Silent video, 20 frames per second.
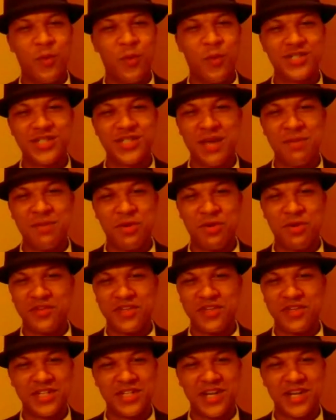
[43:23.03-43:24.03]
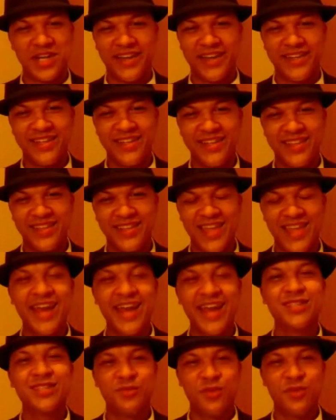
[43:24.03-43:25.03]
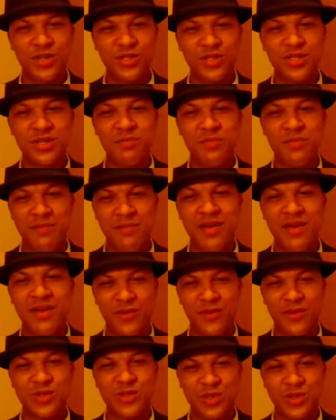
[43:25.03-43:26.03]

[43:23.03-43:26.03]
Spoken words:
to watch that movie, John. That is a version of Batman vs.